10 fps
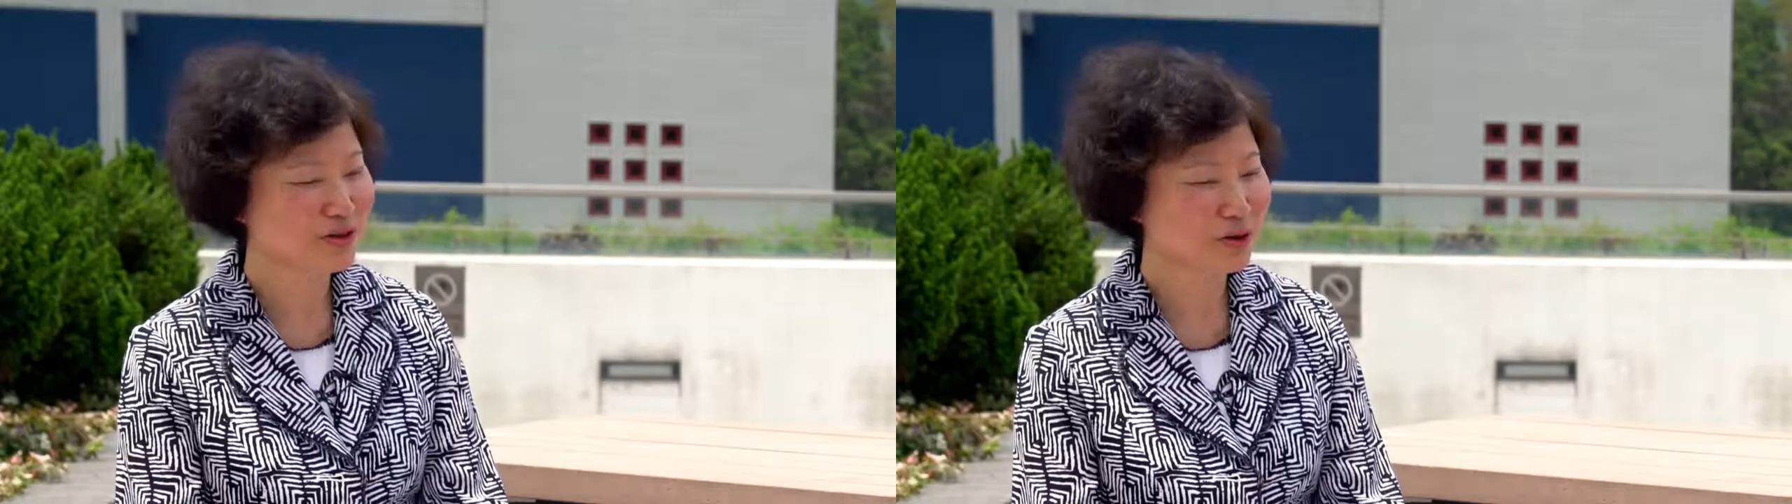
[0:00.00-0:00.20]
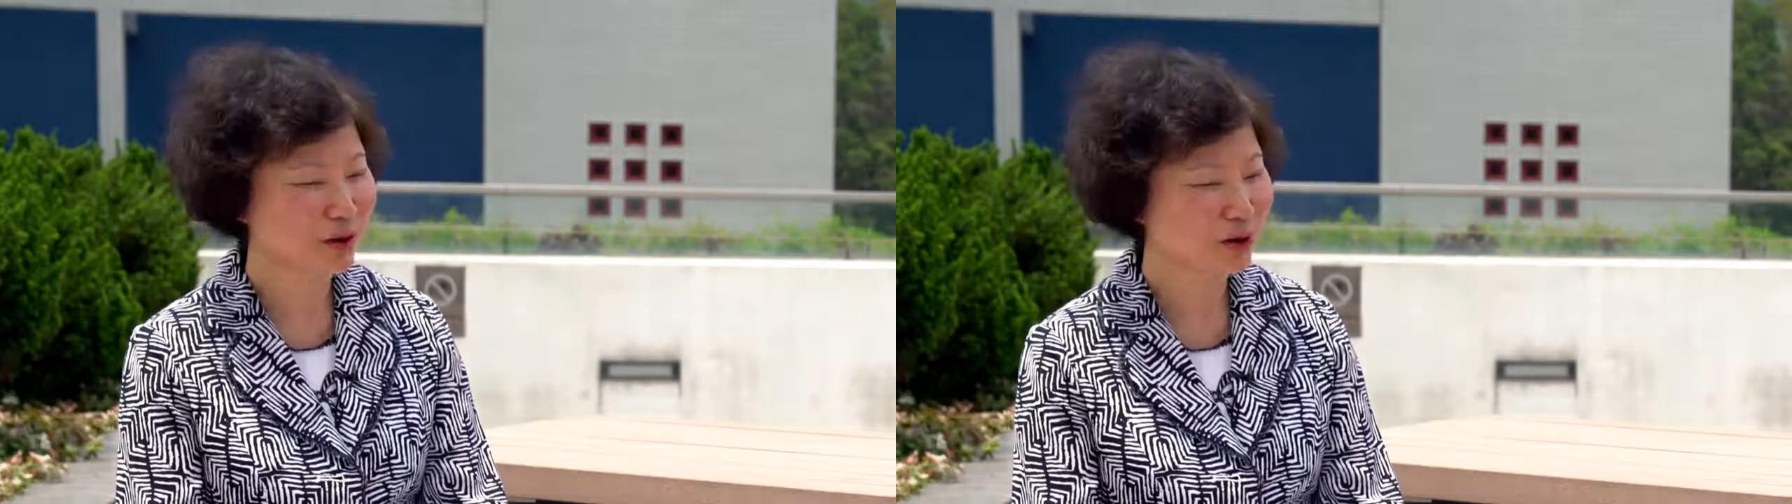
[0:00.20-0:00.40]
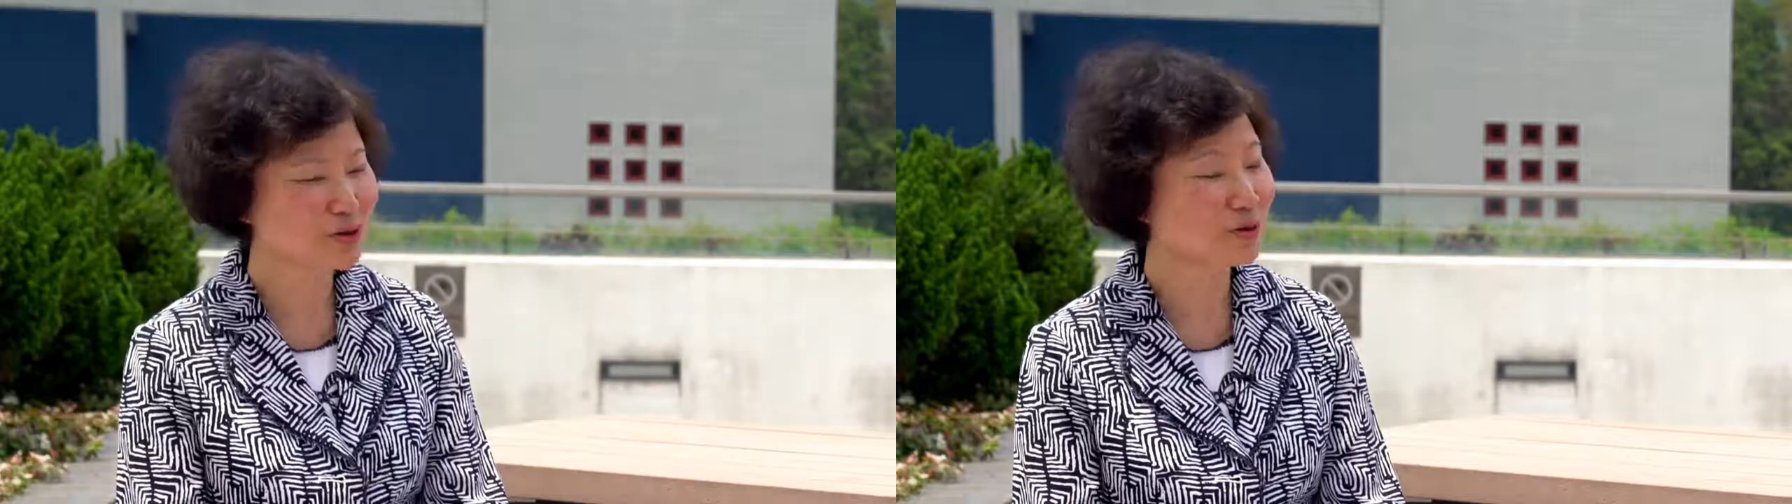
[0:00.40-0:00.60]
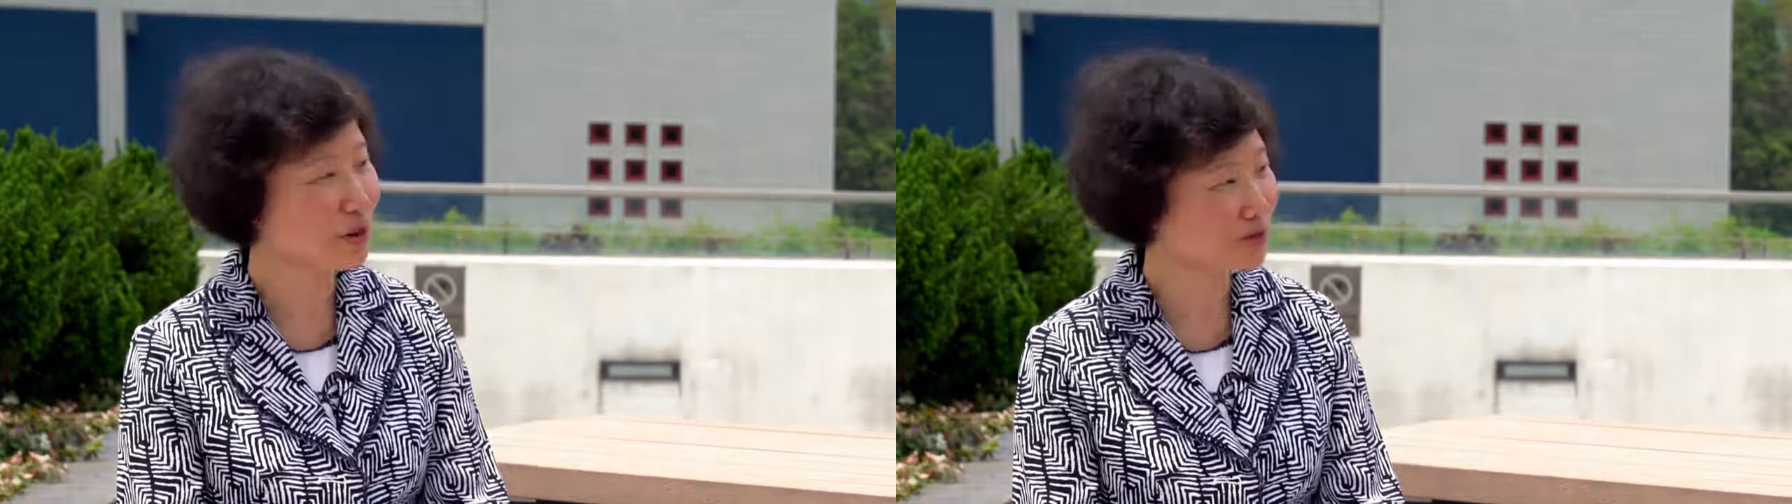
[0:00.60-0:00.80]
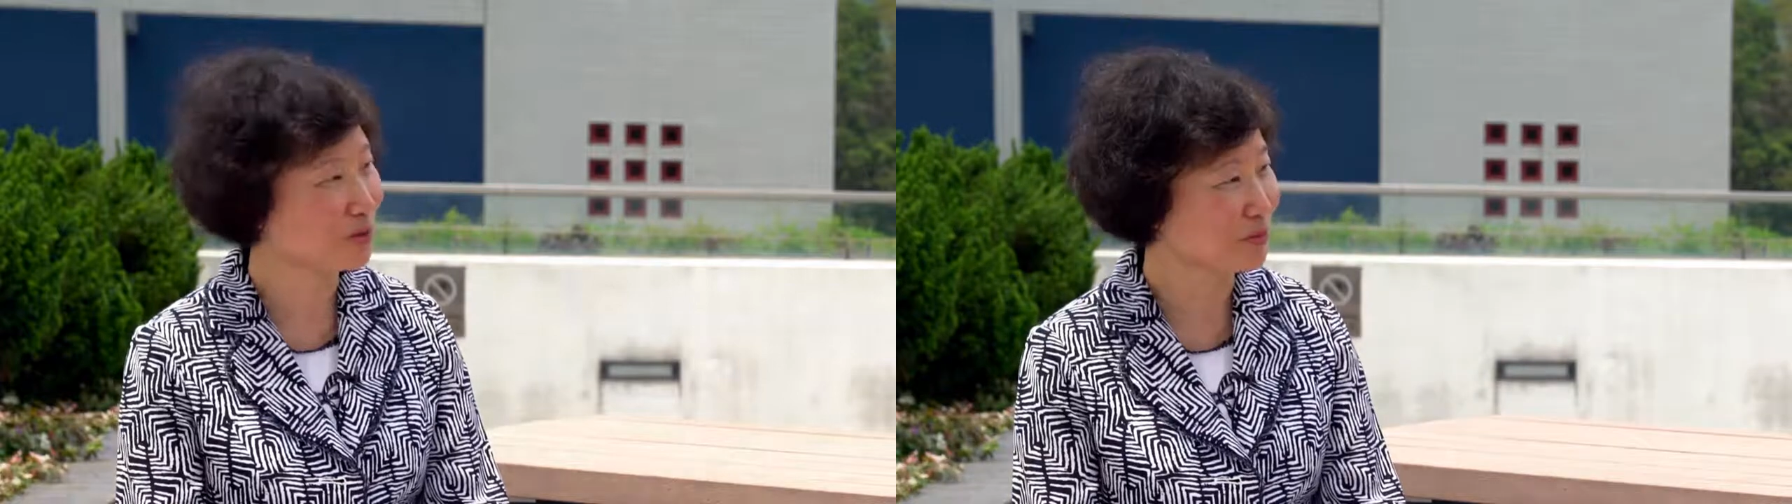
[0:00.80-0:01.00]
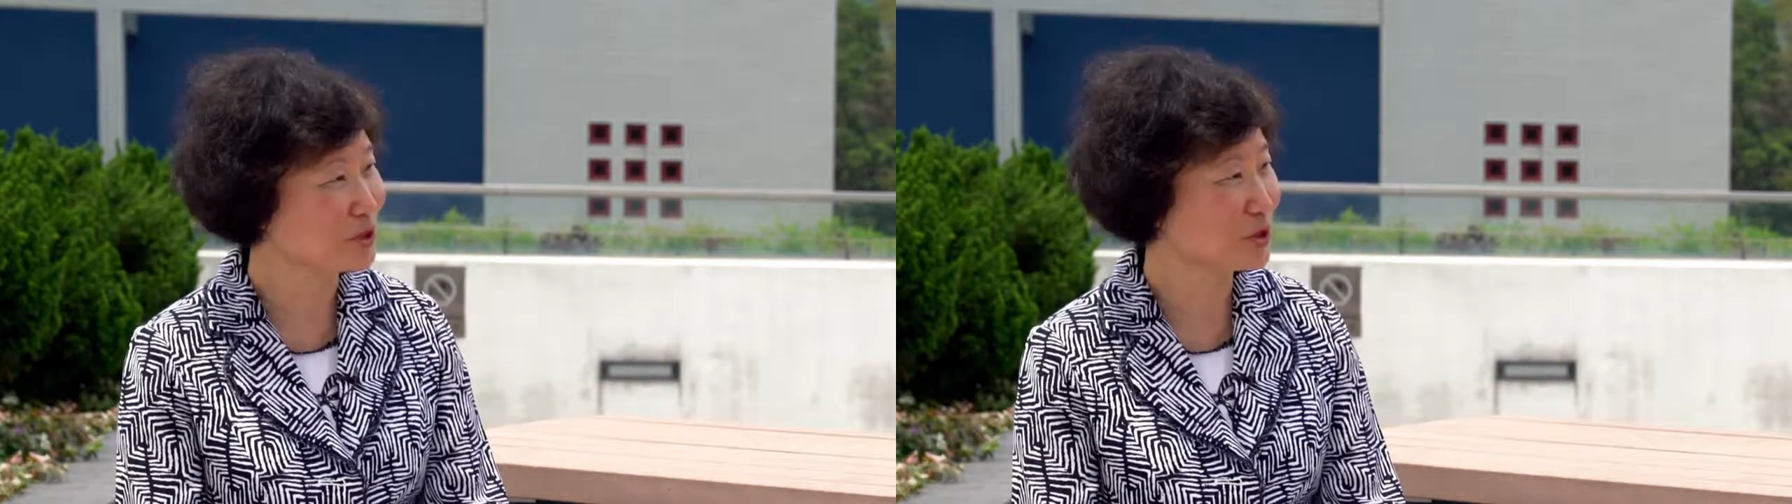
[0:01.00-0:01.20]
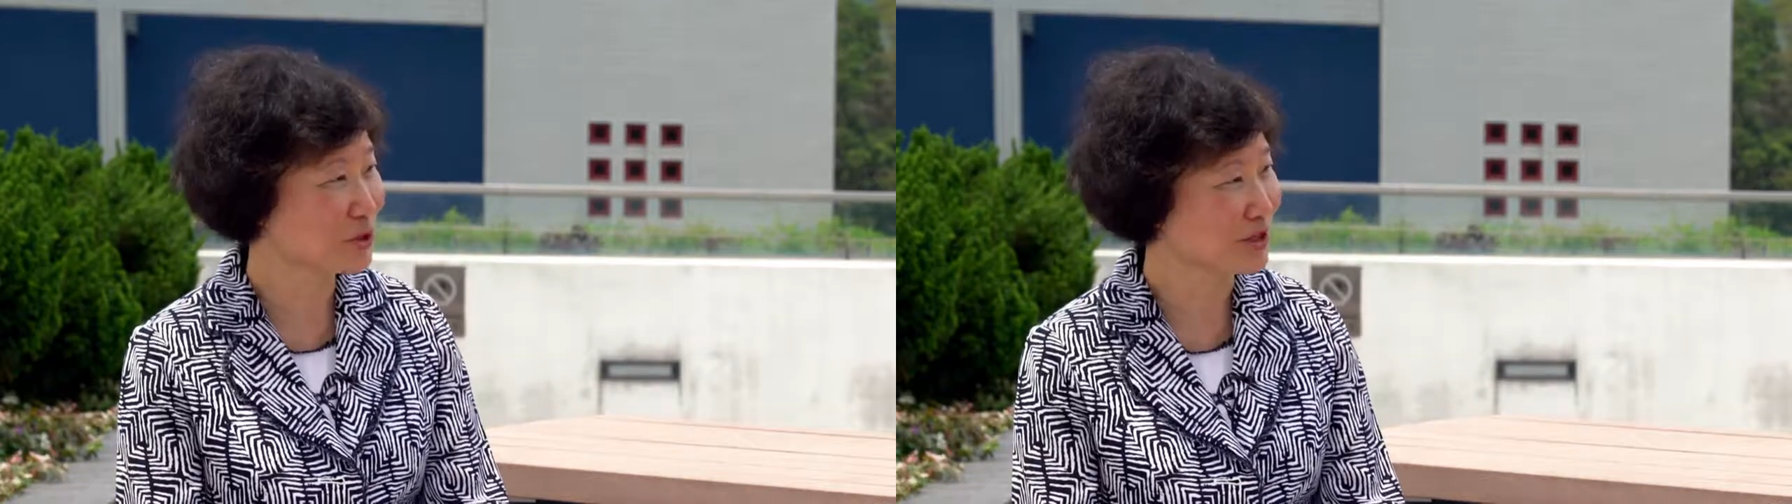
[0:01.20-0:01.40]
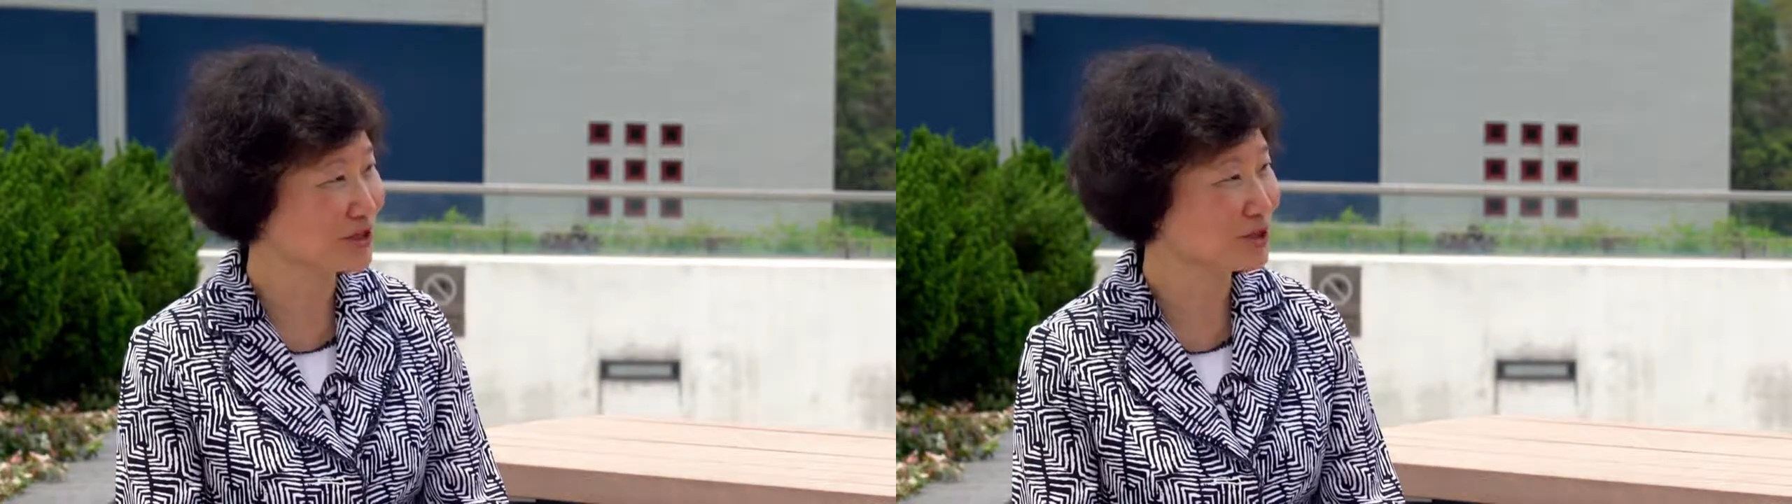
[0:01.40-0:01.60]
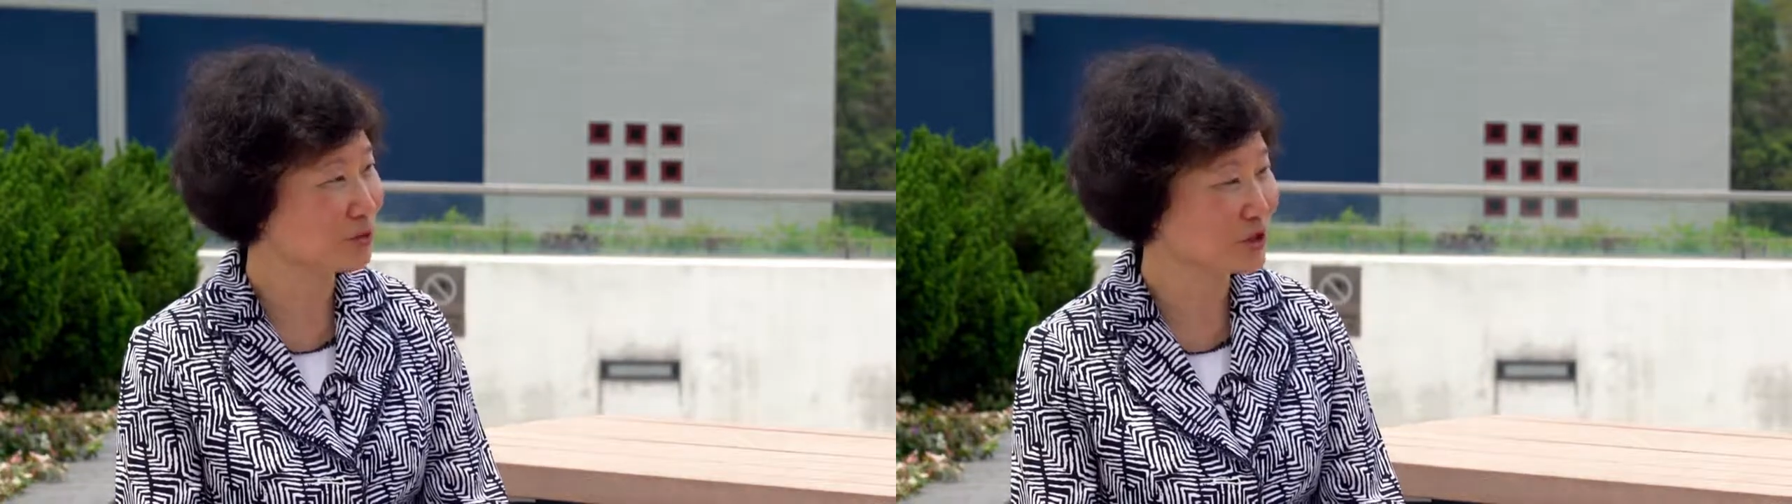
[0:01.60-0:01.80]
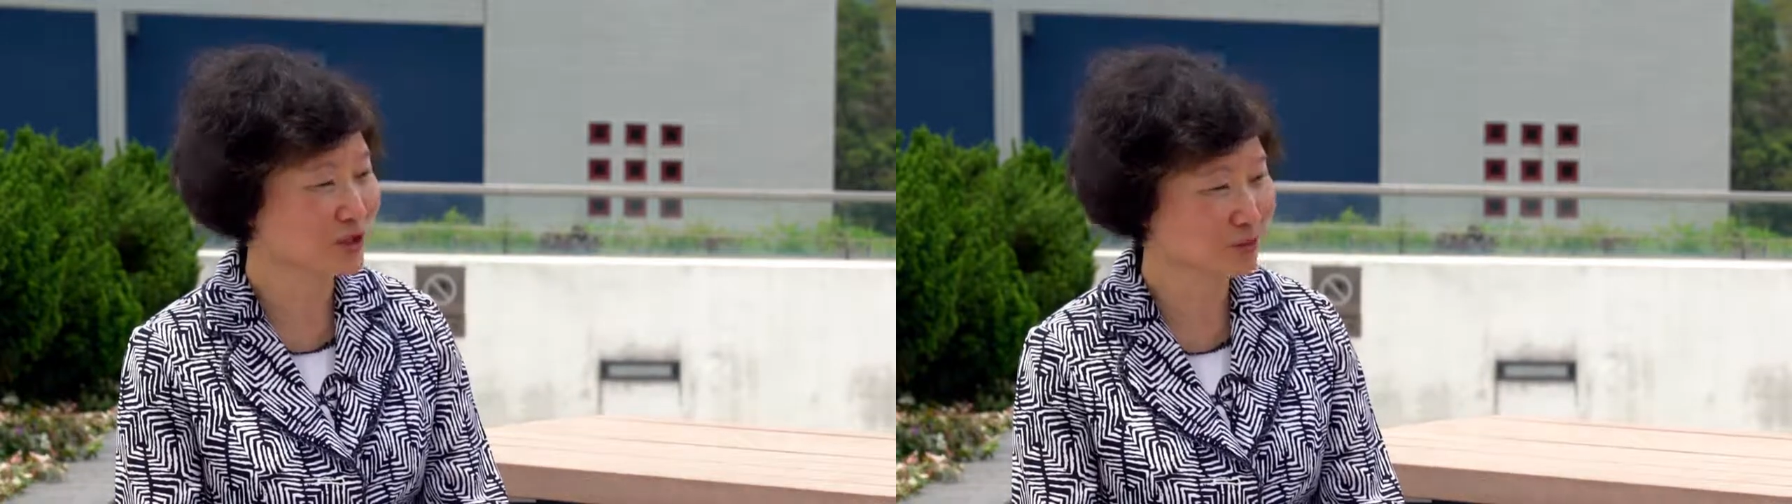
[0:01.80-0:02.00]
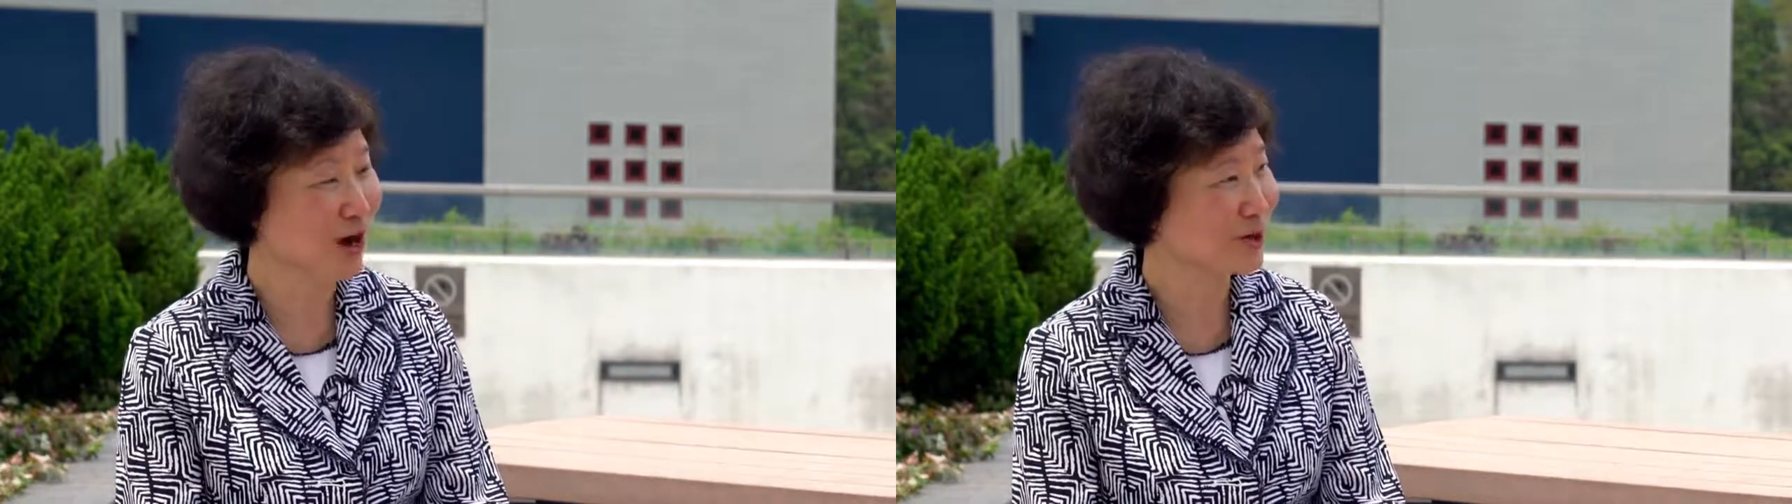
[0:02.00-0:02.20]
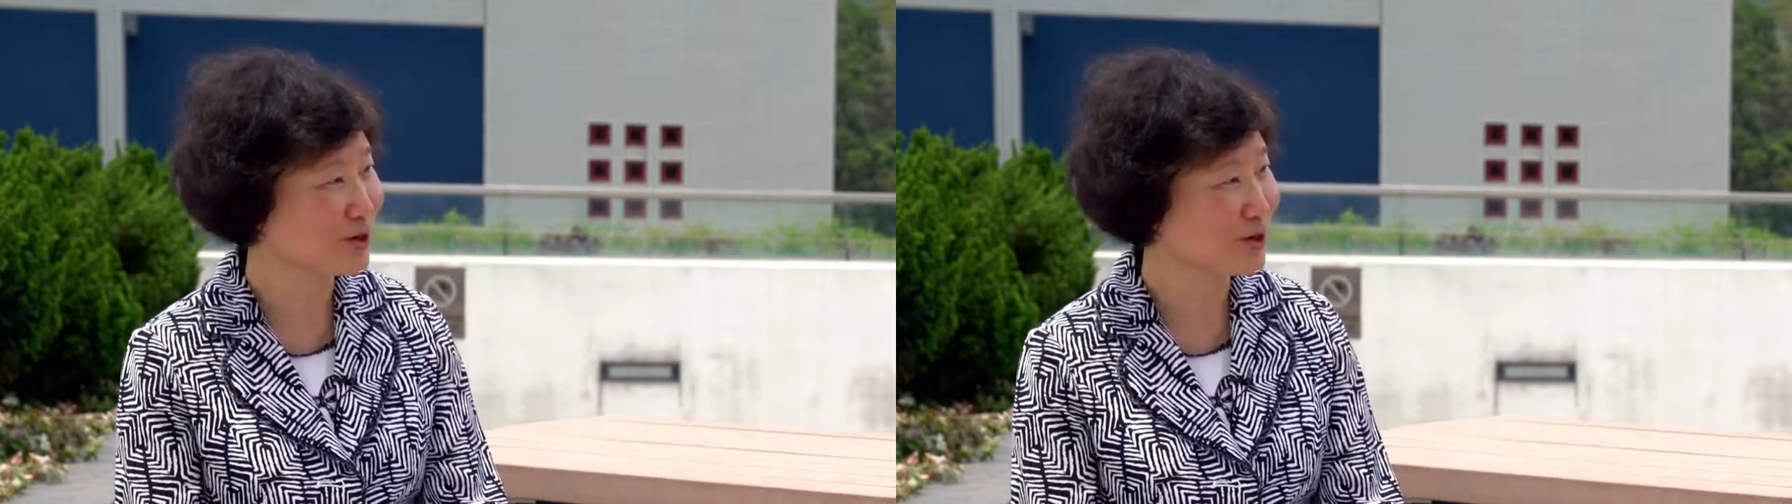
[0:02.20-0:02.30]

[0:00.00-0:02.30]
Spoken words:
you also learn from the students, which sparked